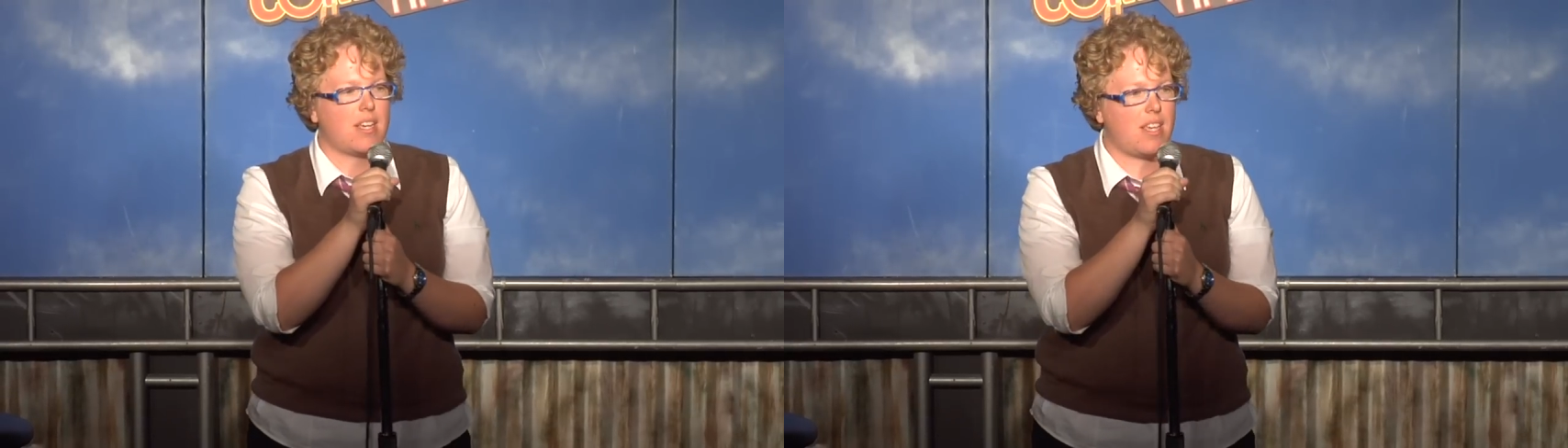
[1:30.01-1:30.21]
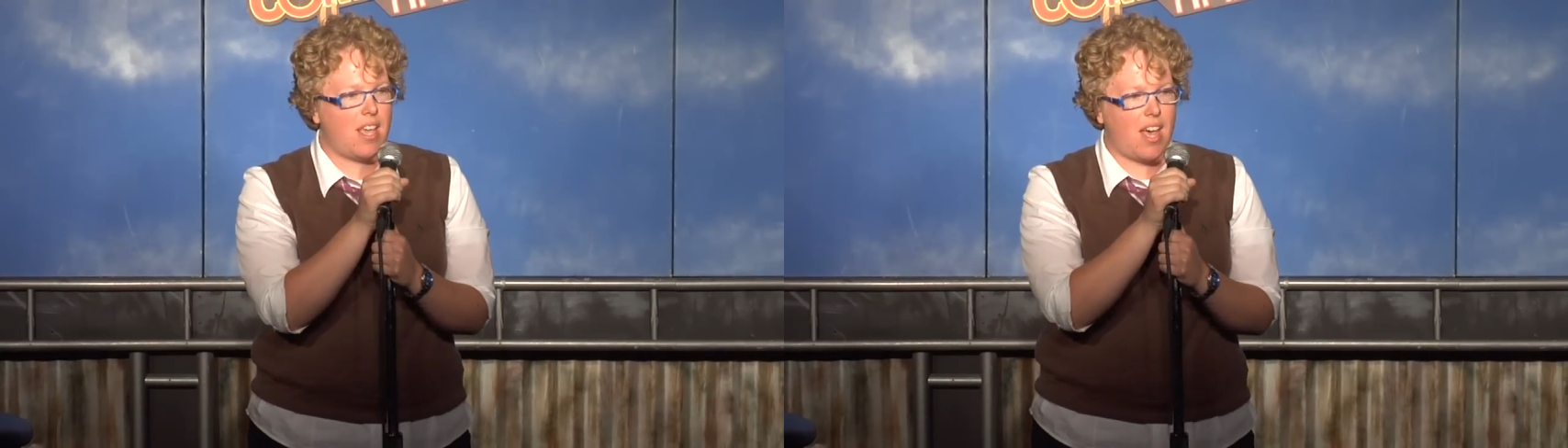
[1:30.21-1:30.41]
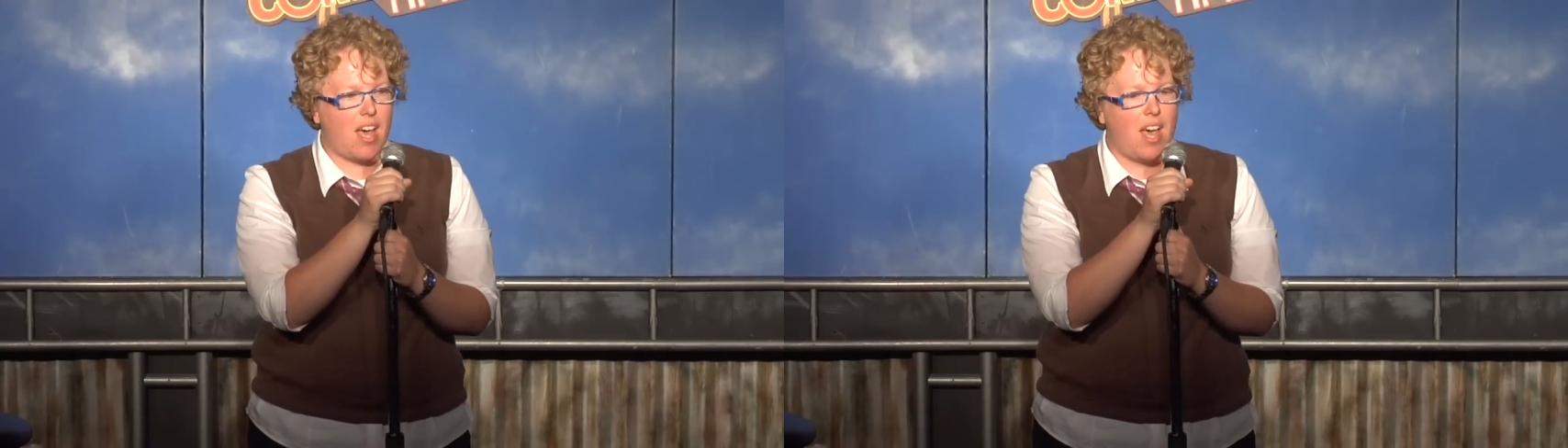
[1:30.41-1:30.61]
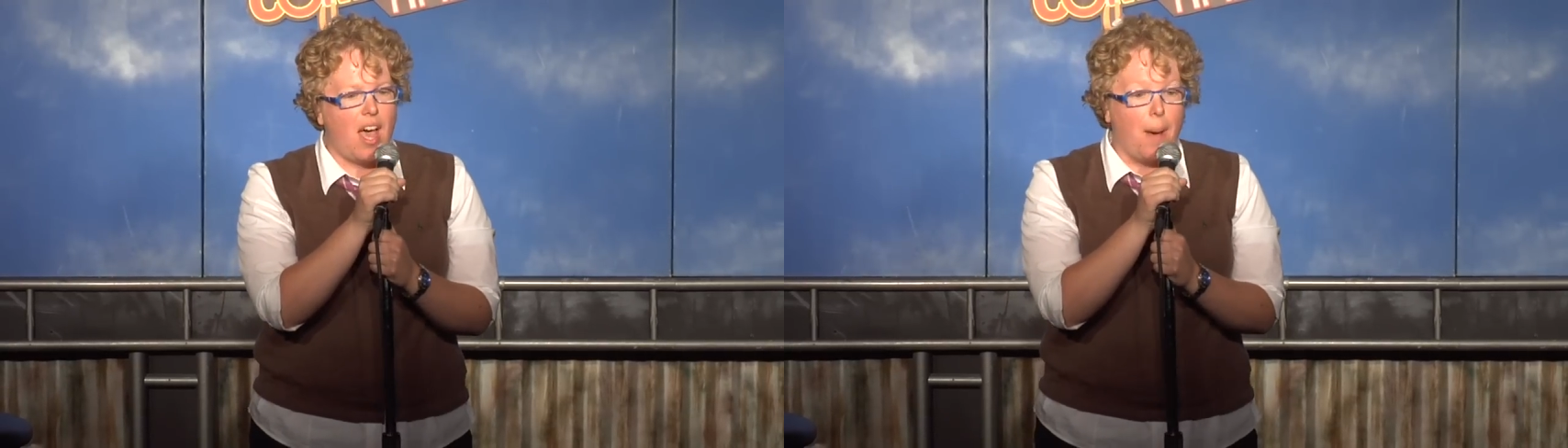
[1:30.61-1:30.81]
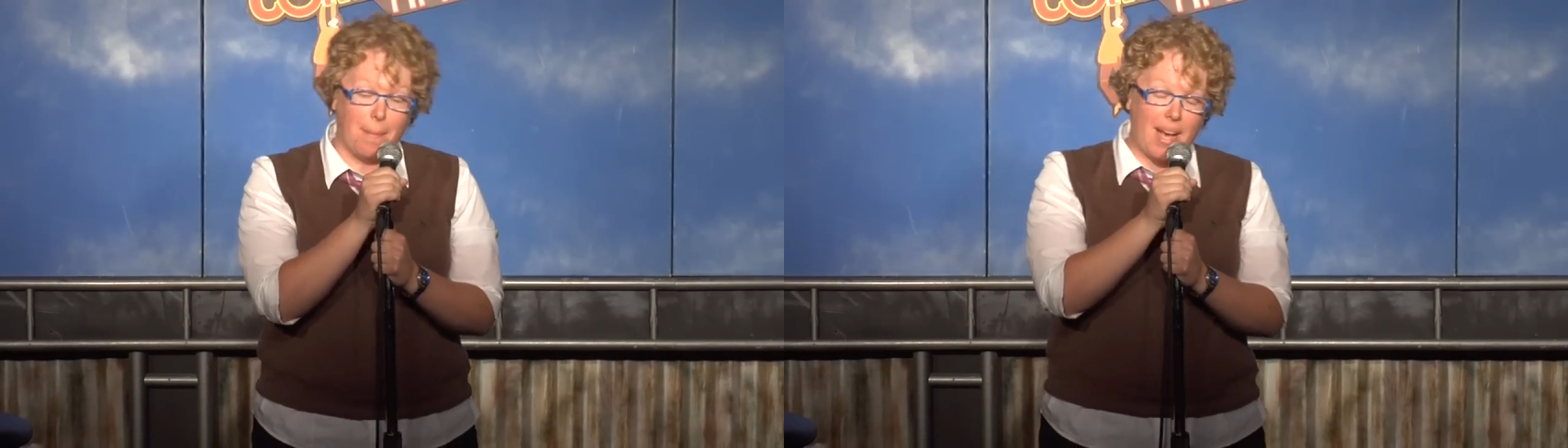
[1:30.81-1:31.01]
Yeah,
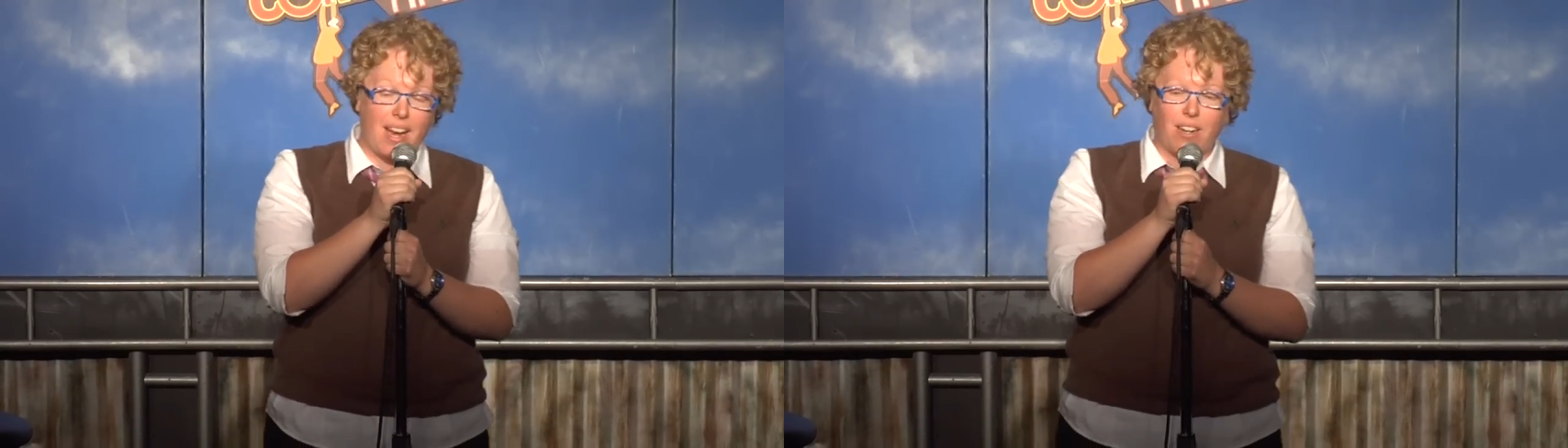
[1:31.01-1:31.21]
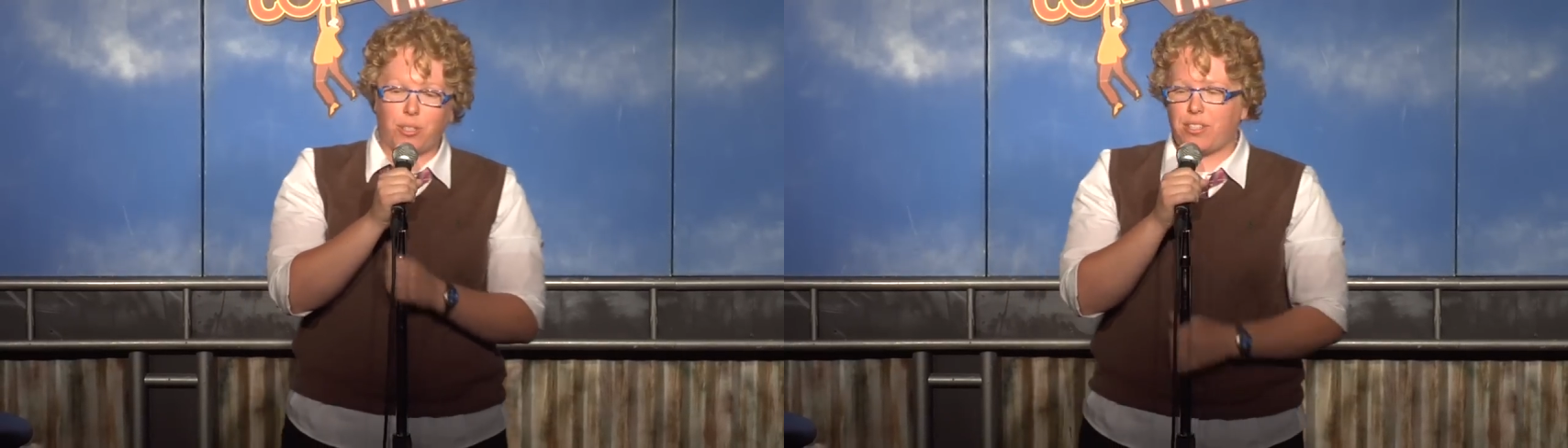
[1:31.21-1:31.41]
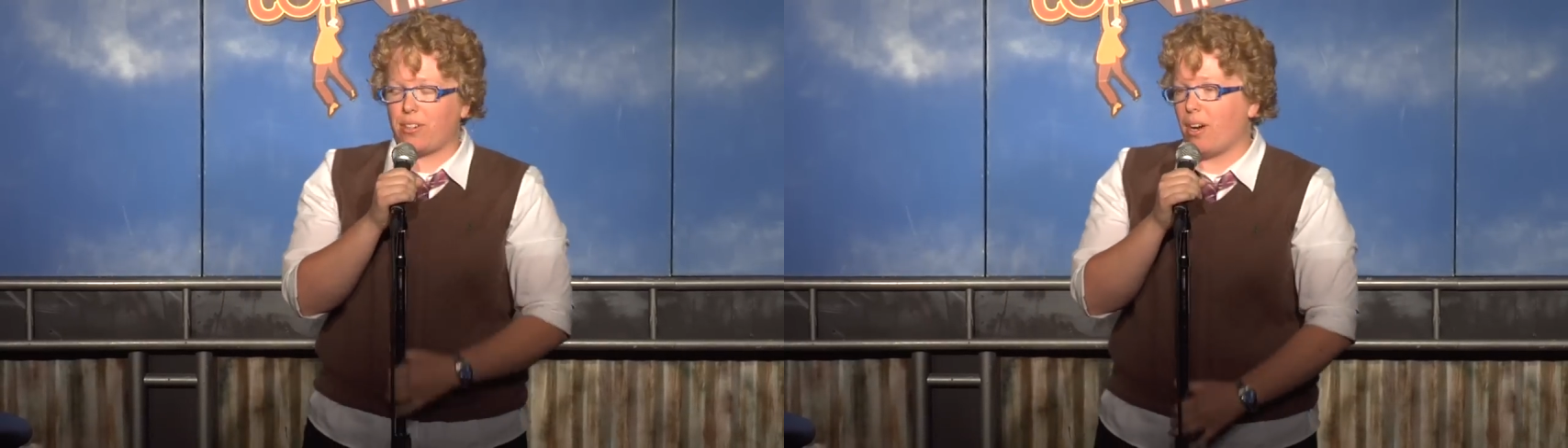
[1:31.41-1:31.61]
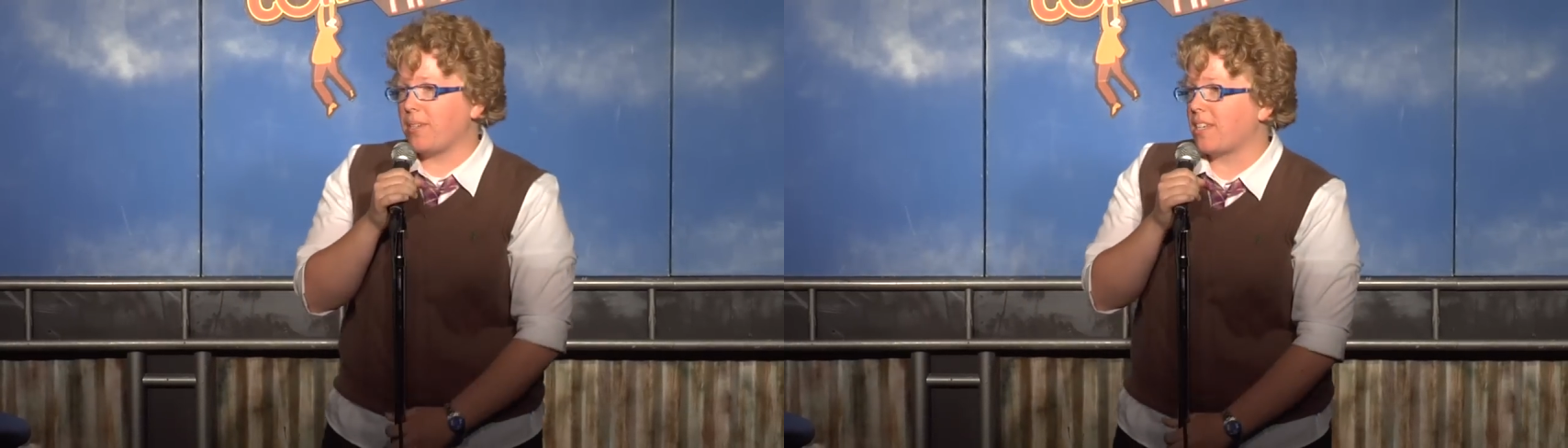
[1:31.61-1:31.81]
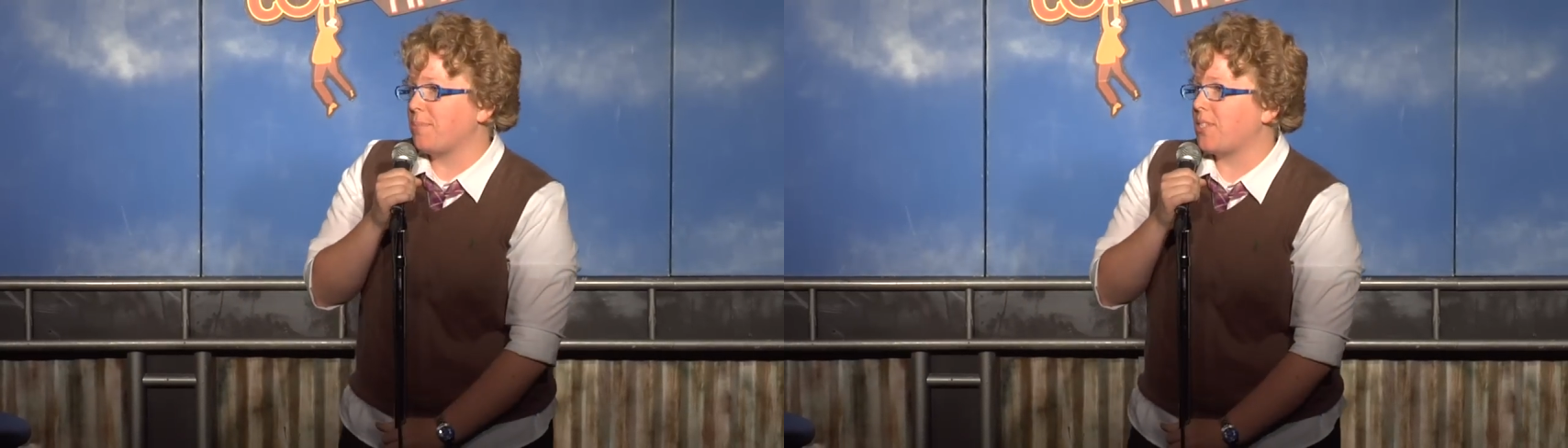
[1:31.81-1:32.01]
my hairdresser
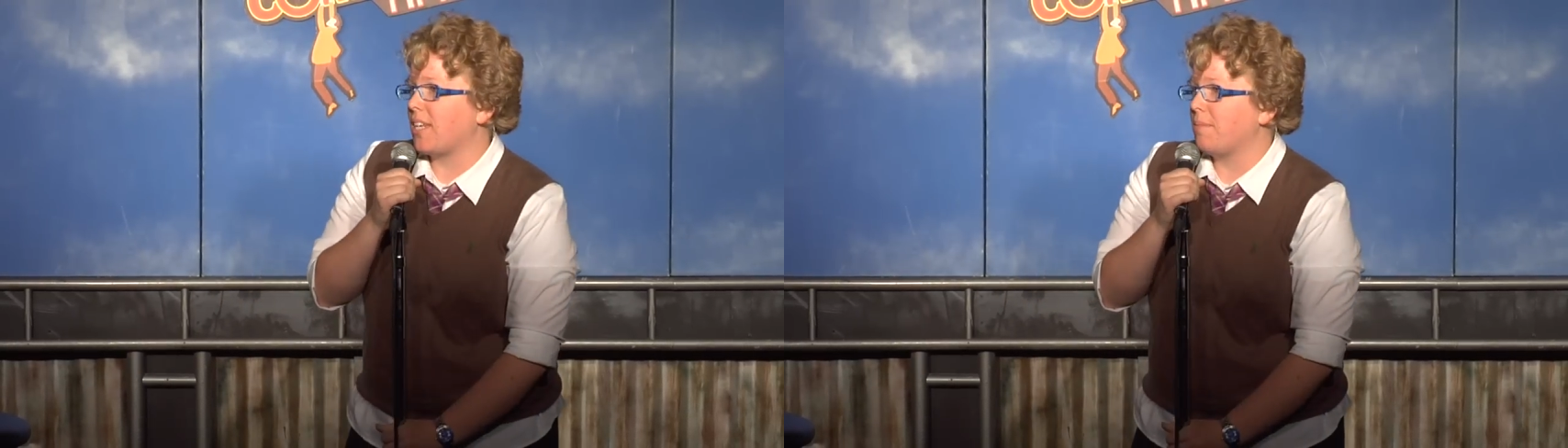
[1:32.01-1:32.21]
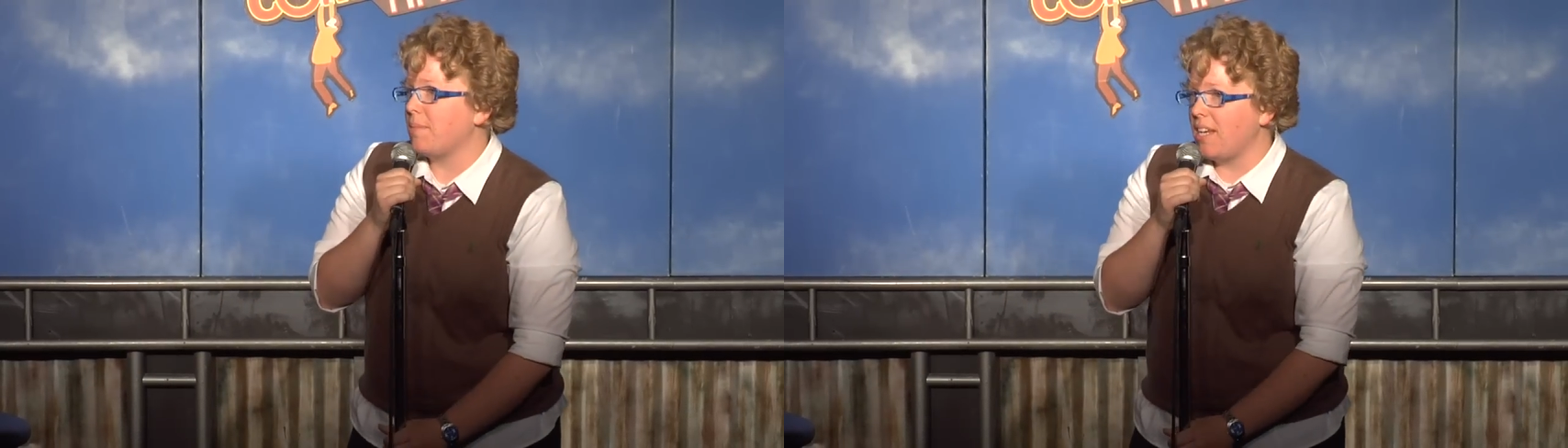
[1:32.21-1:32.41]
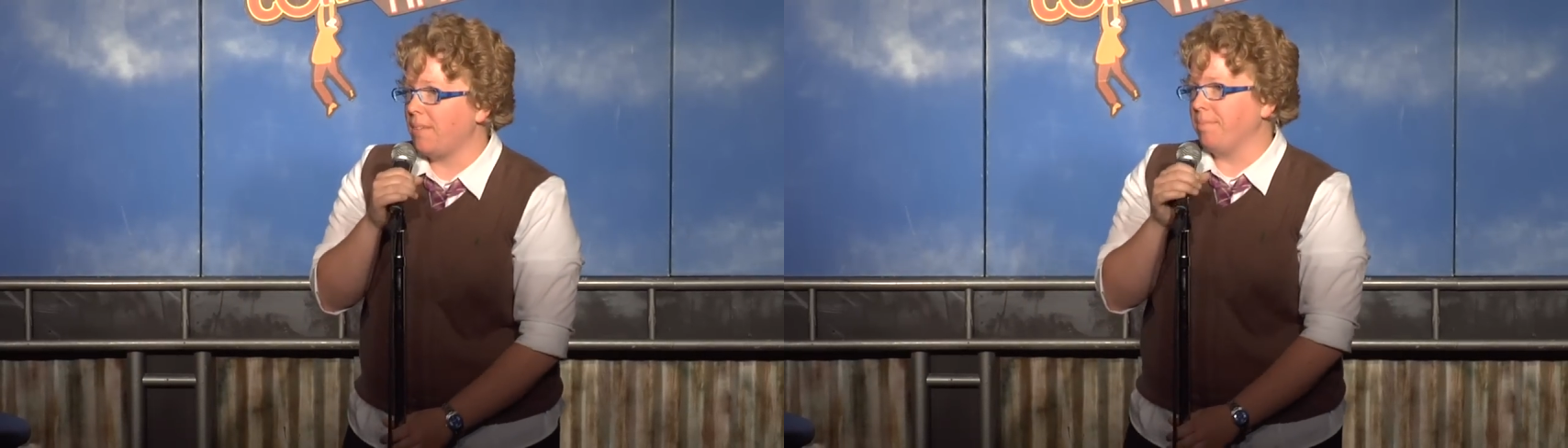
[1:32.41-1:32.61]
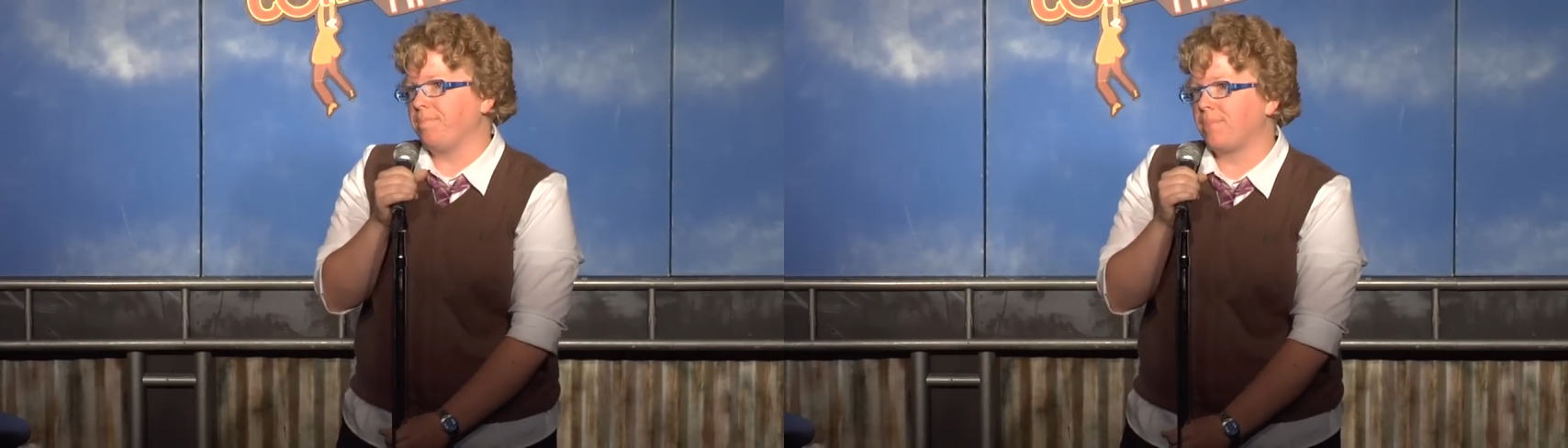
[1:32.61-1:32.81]
always comes to get me.